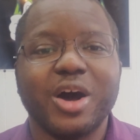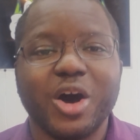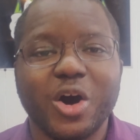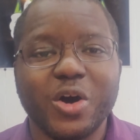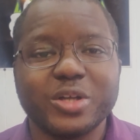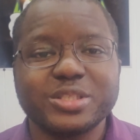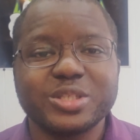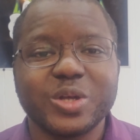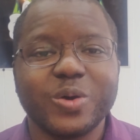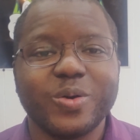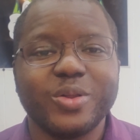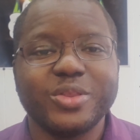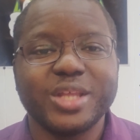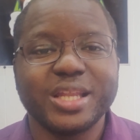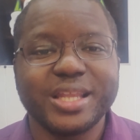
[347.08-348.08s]
Also,
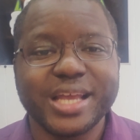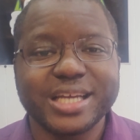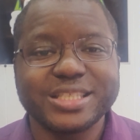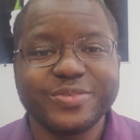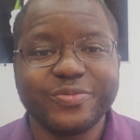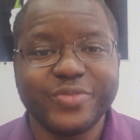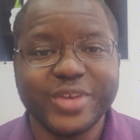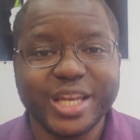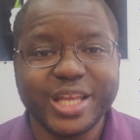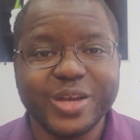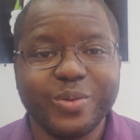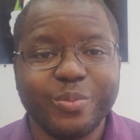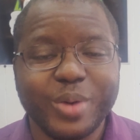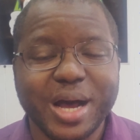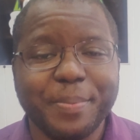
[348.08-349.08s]
the next video
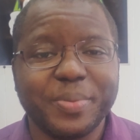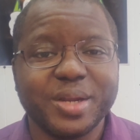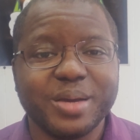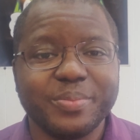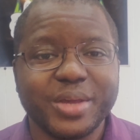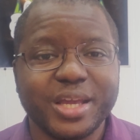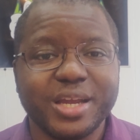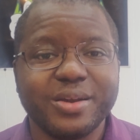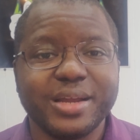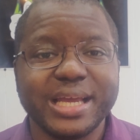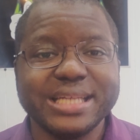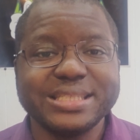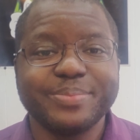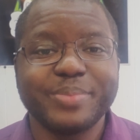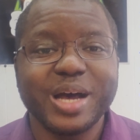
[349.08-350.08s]
popping up here
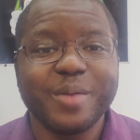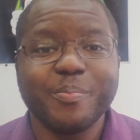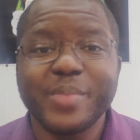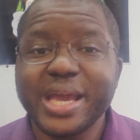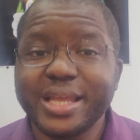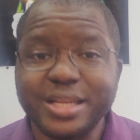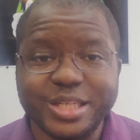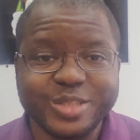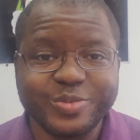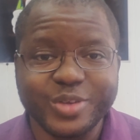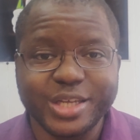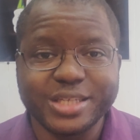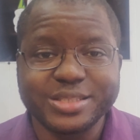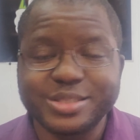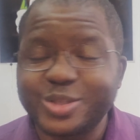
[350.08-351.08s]
is about maintenance
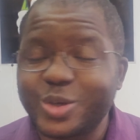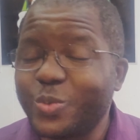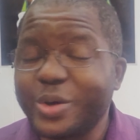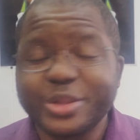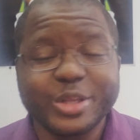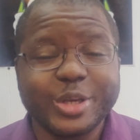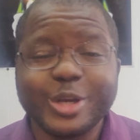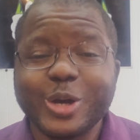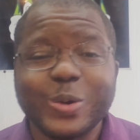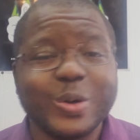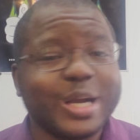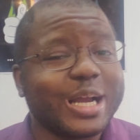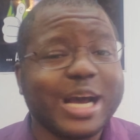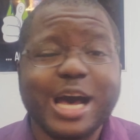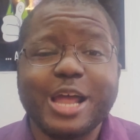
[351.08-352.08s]
fees. So whether you're
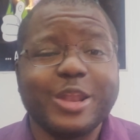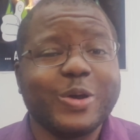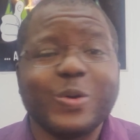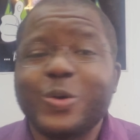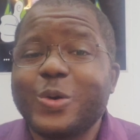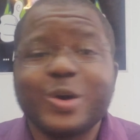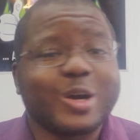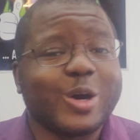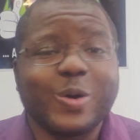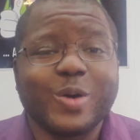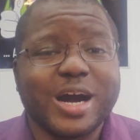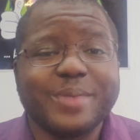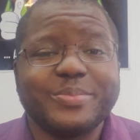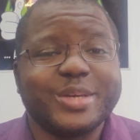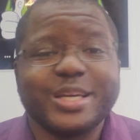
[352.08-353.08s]
going condo or
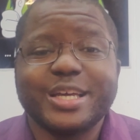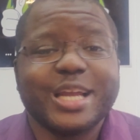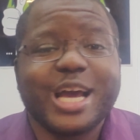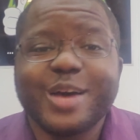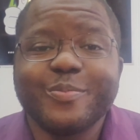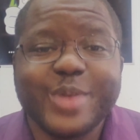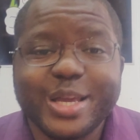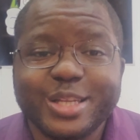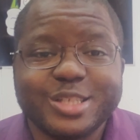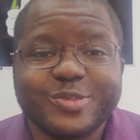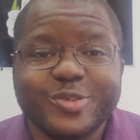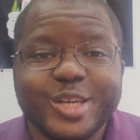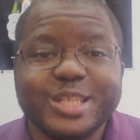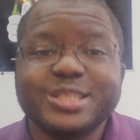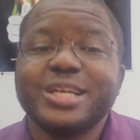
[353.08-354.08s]
co-op, you're gonna have maintenance
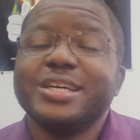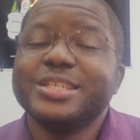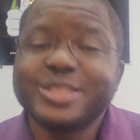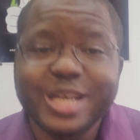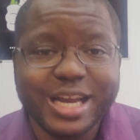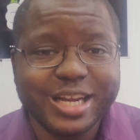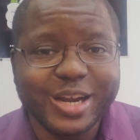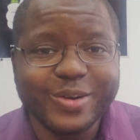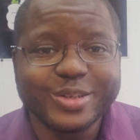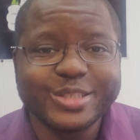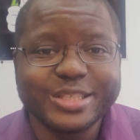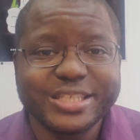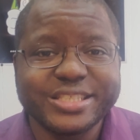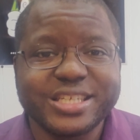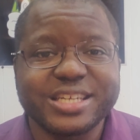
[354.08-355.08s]
fees. So I encourage
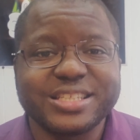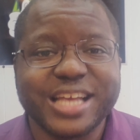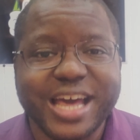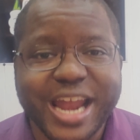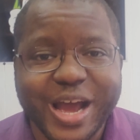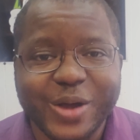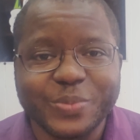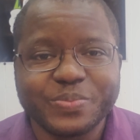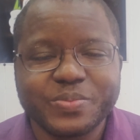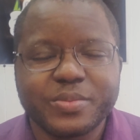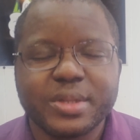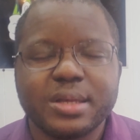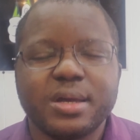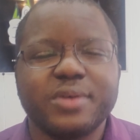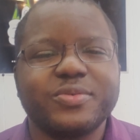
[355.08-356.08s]
you to check that out.
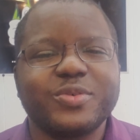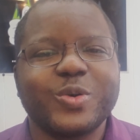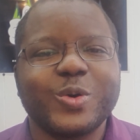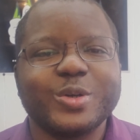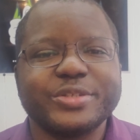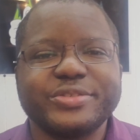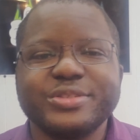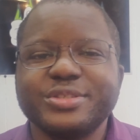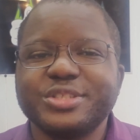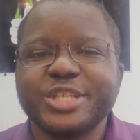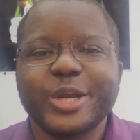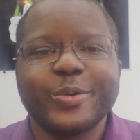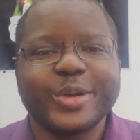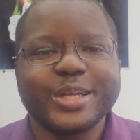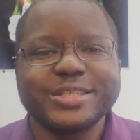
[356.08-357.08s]
Of course,
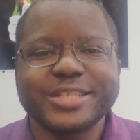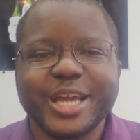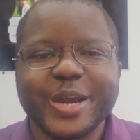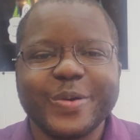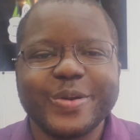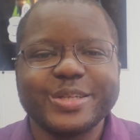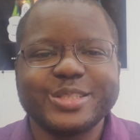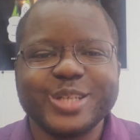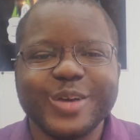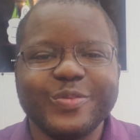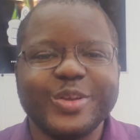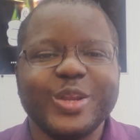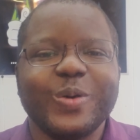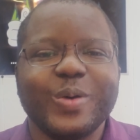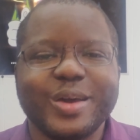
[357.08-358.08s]
sharing is caring. So if
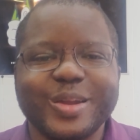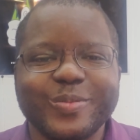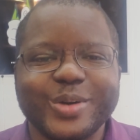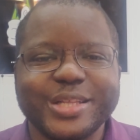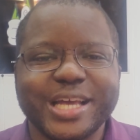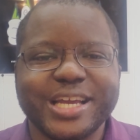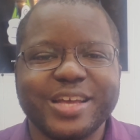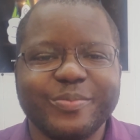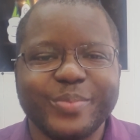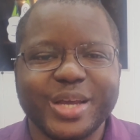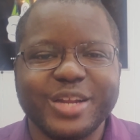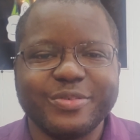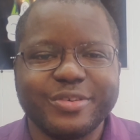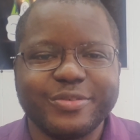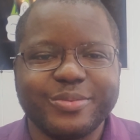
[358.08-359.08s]
you know anyone that can
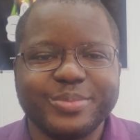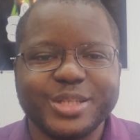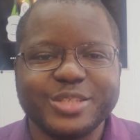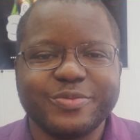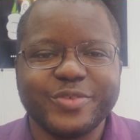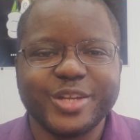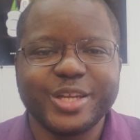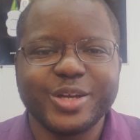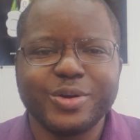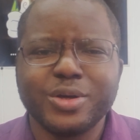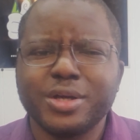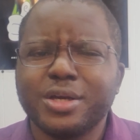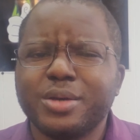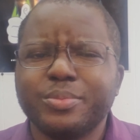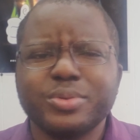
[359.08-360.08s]
benefit from this video,
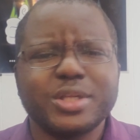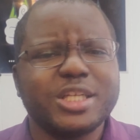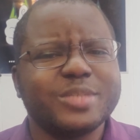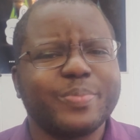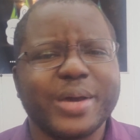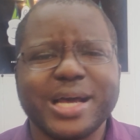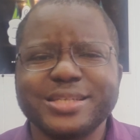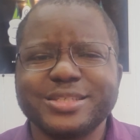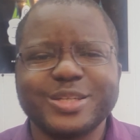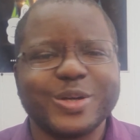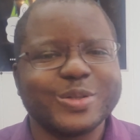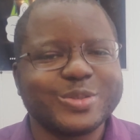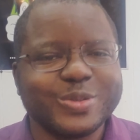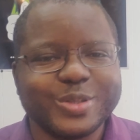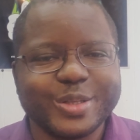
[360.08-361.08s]
please pass it
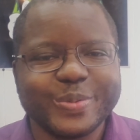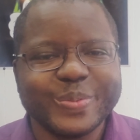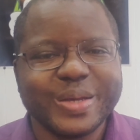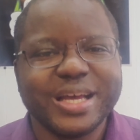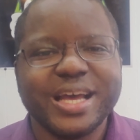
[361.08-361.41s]
on to them.